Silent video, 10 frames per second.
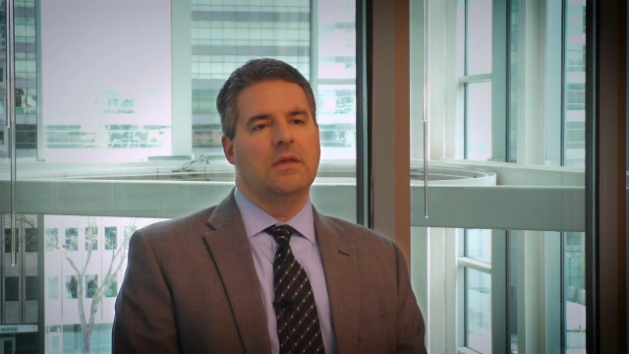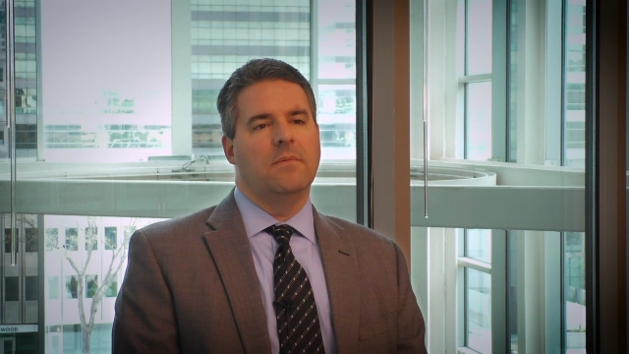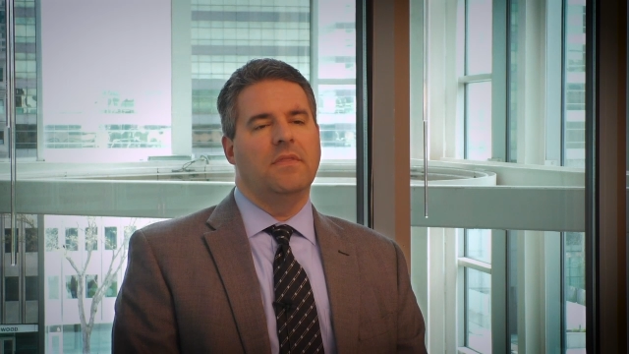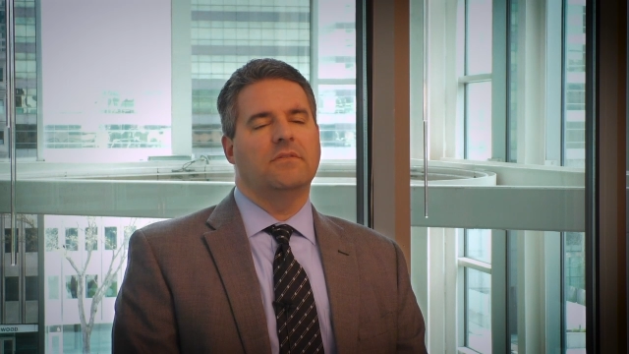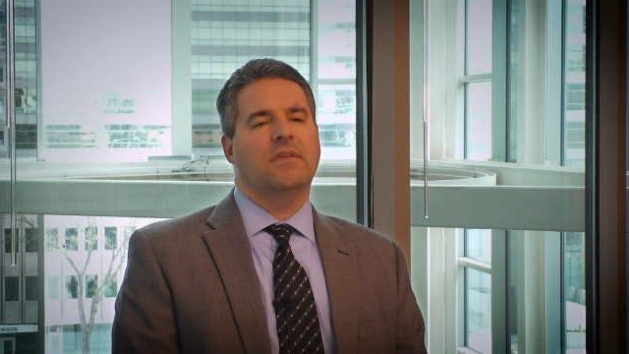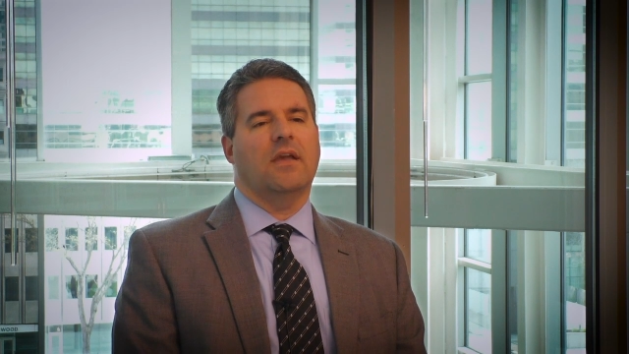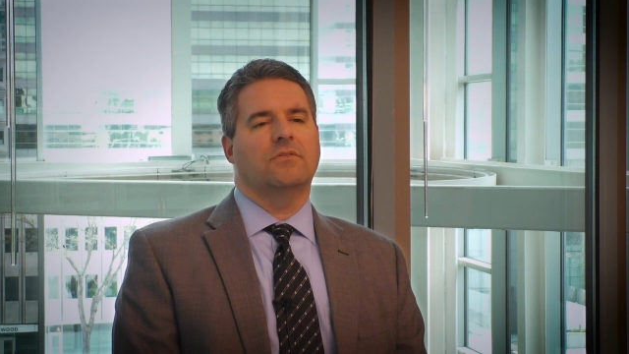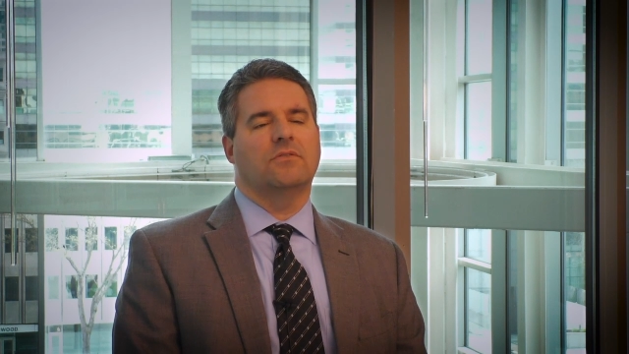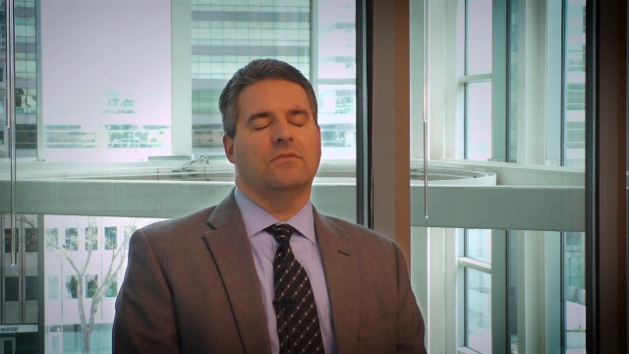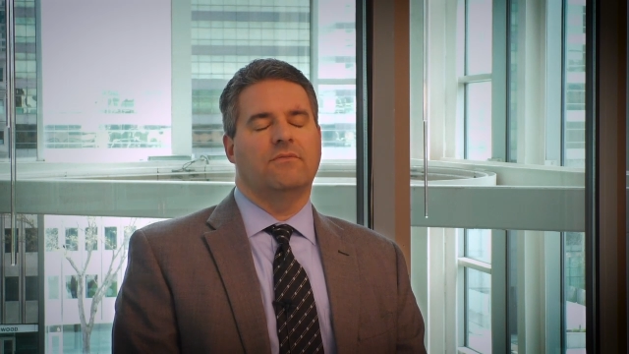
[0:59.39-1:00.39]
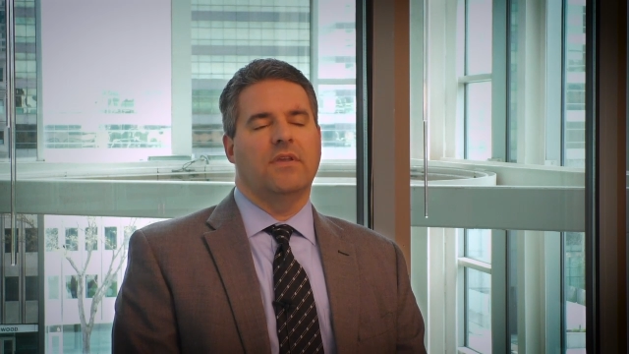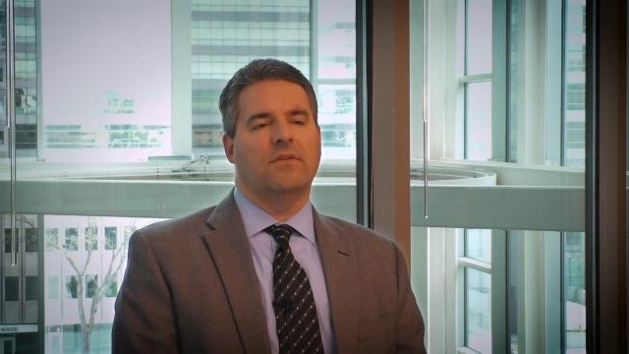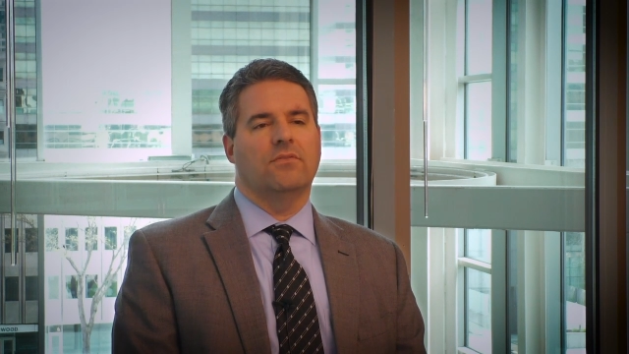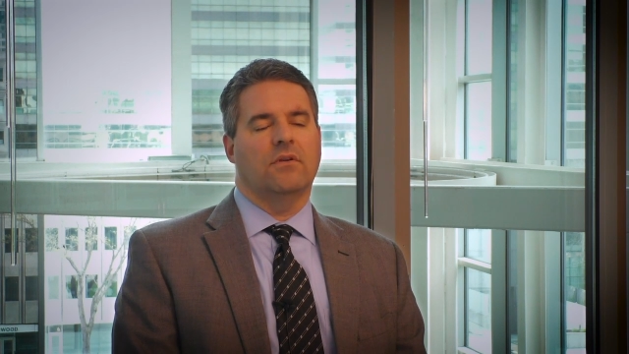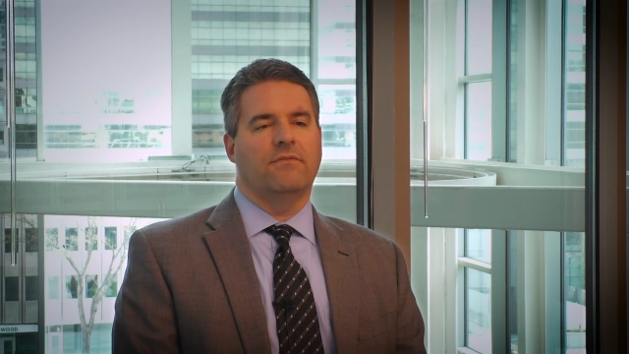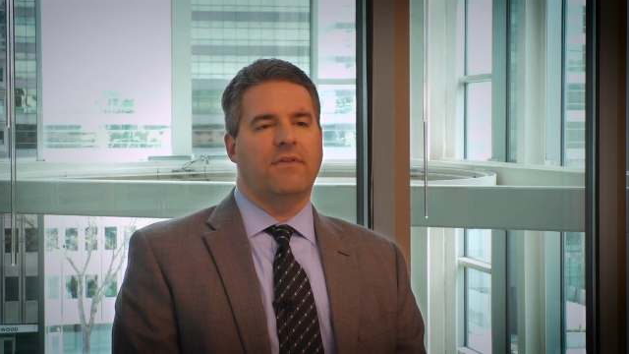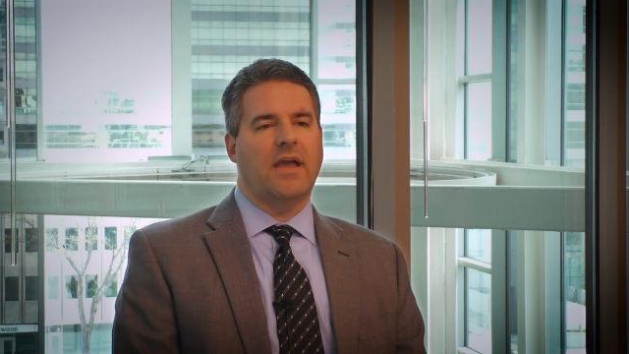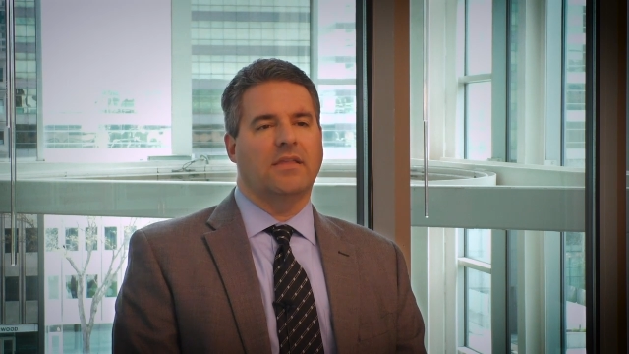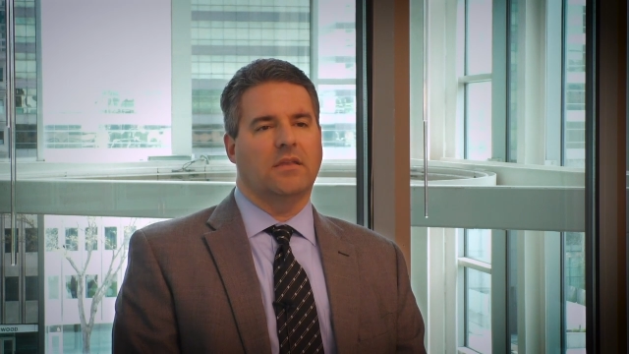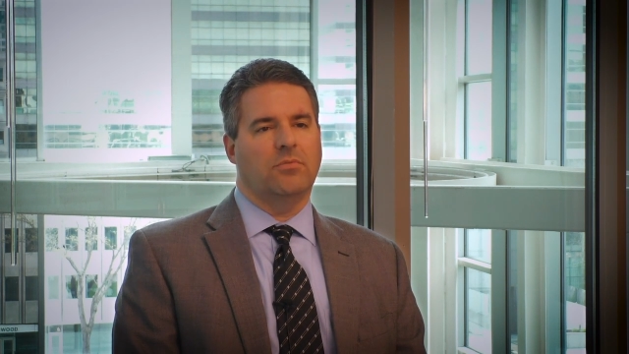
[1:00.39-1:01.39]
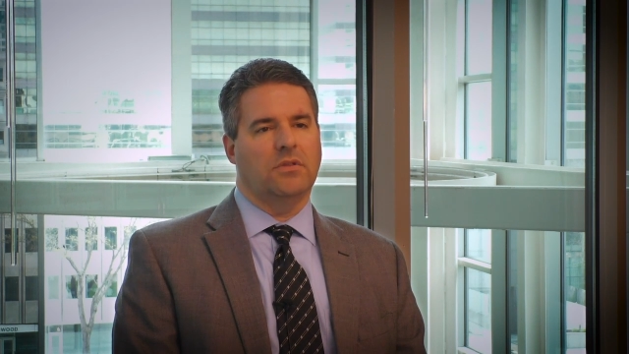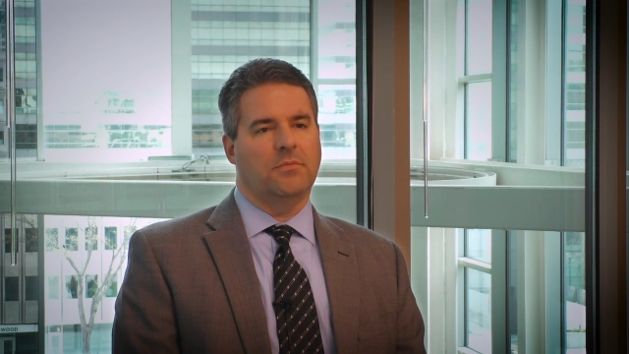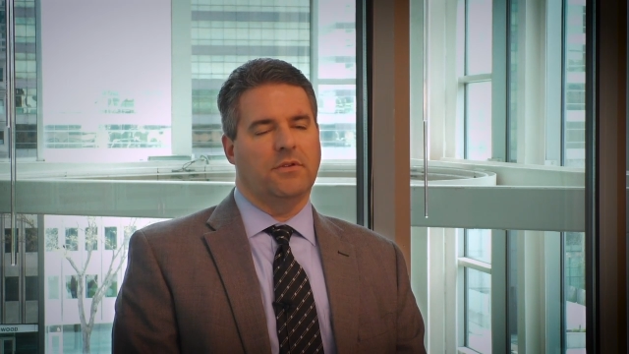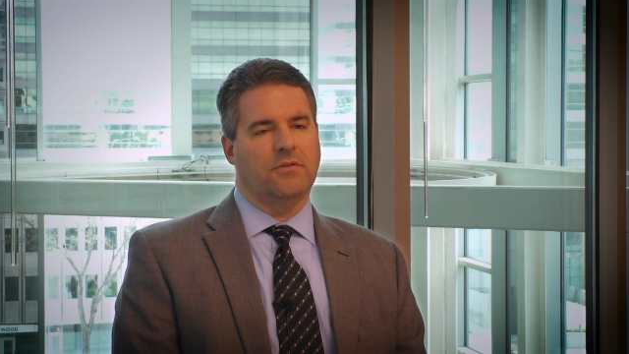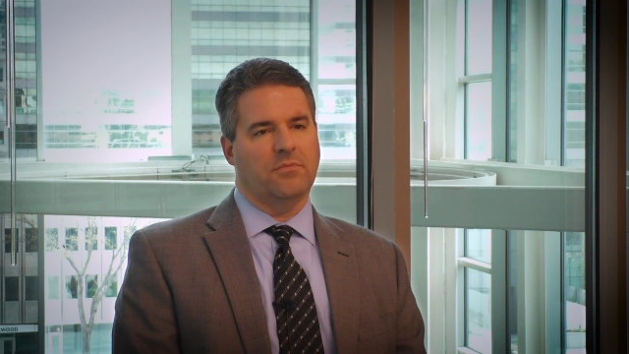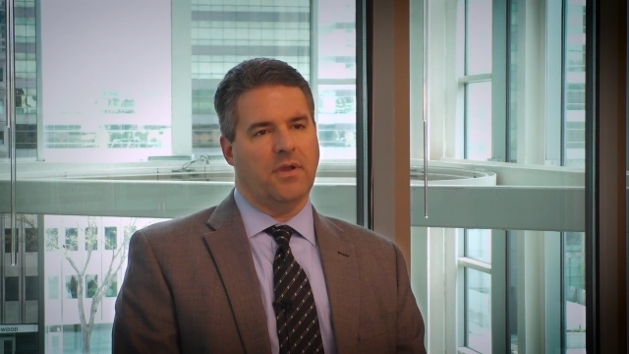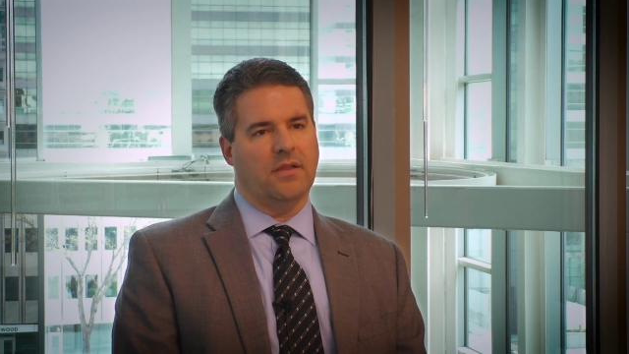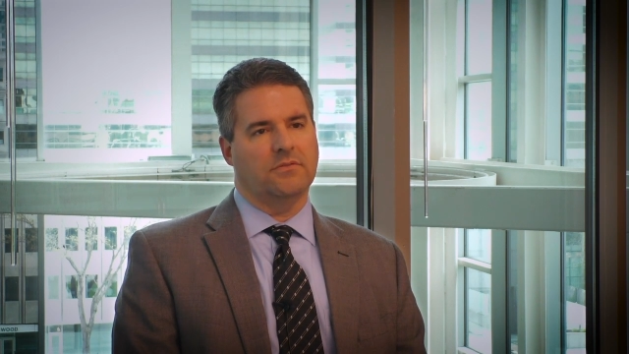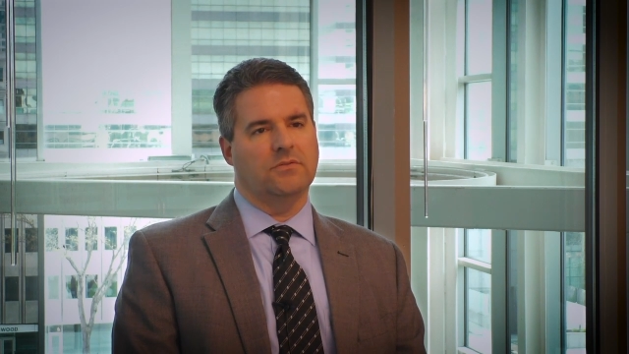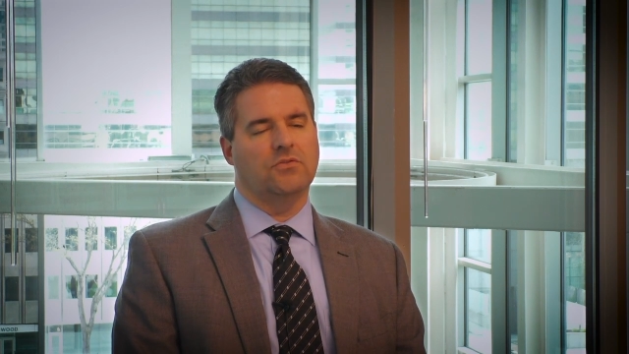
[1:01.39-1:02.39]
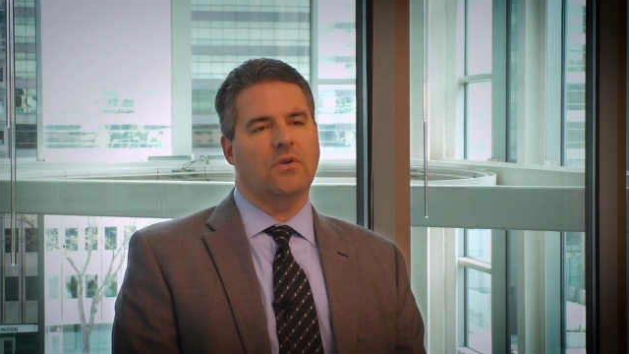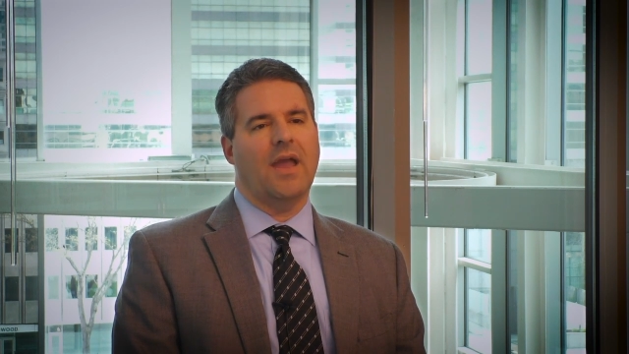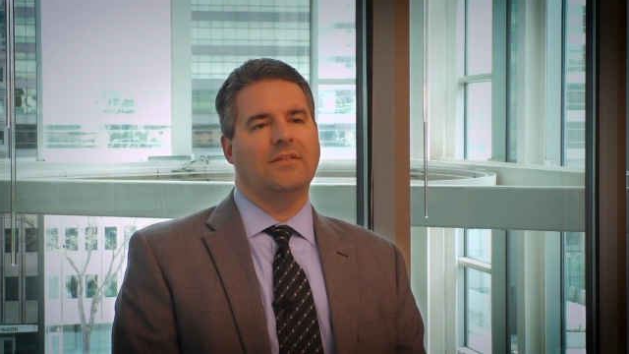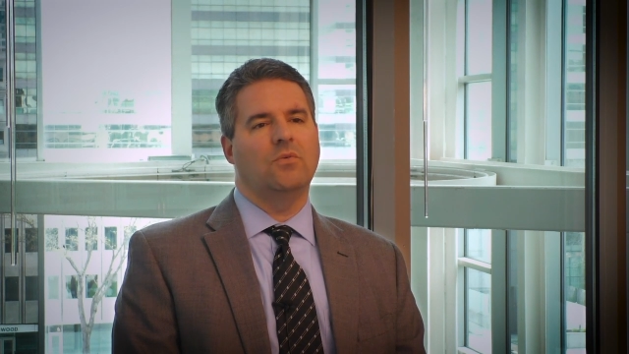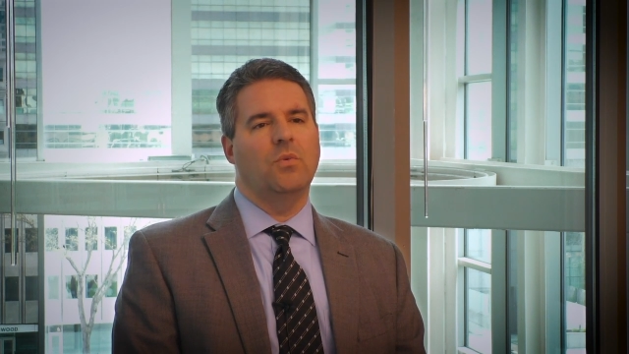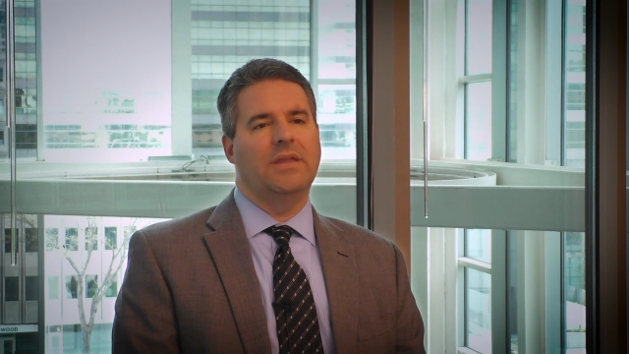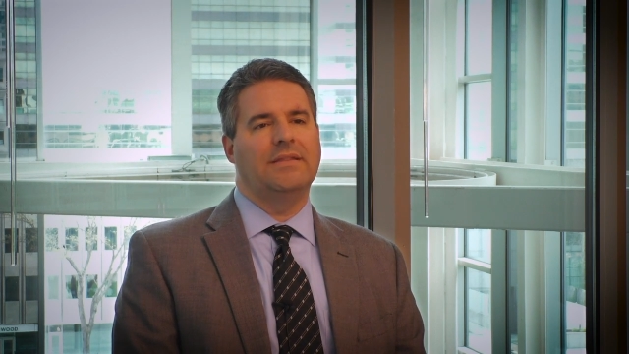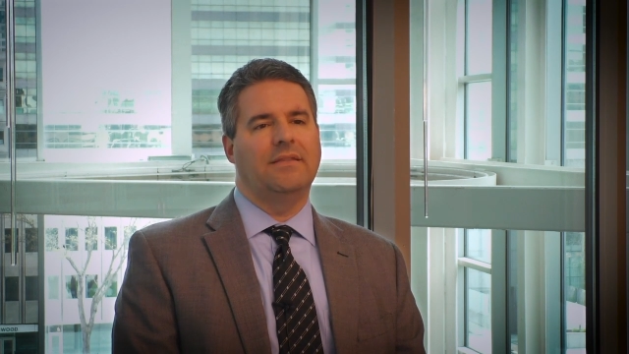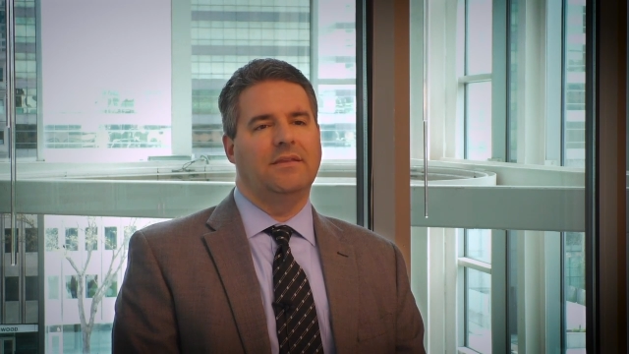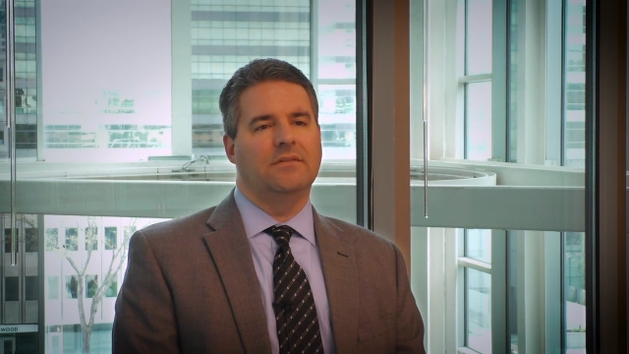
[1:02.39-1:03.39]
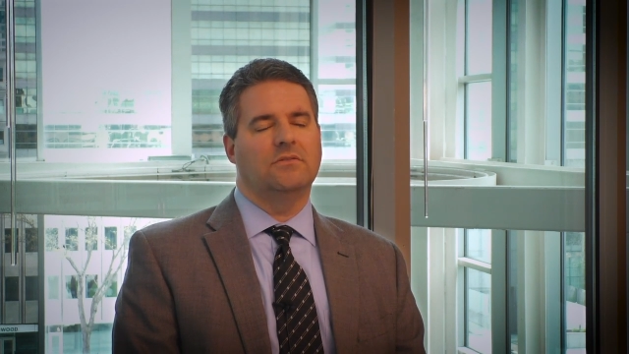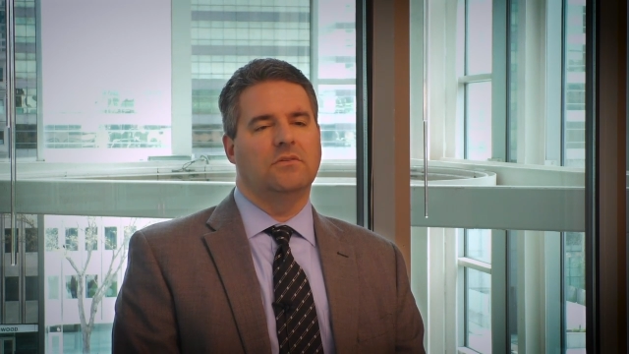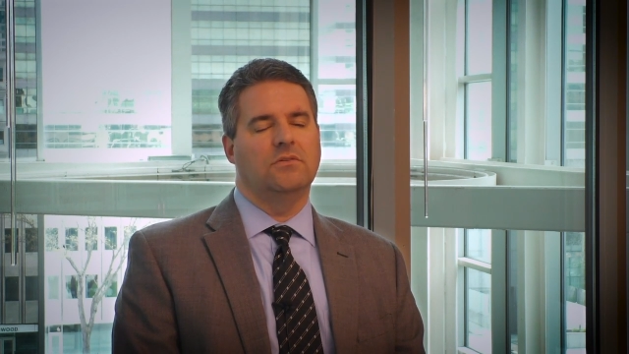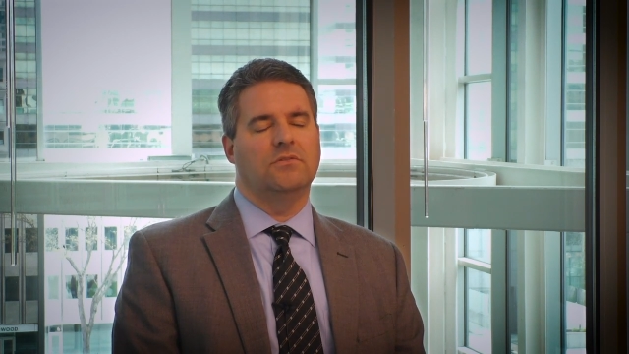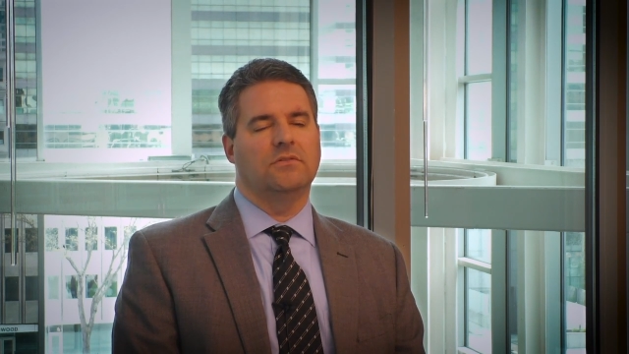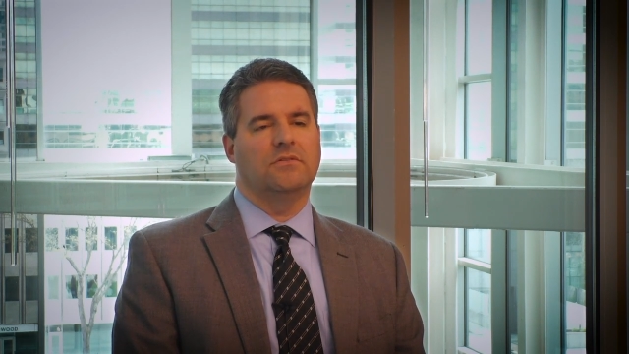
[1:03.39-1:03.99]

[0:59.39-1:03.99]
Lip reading: And this counsels in favor of filing a preliminary response to try to win at the institution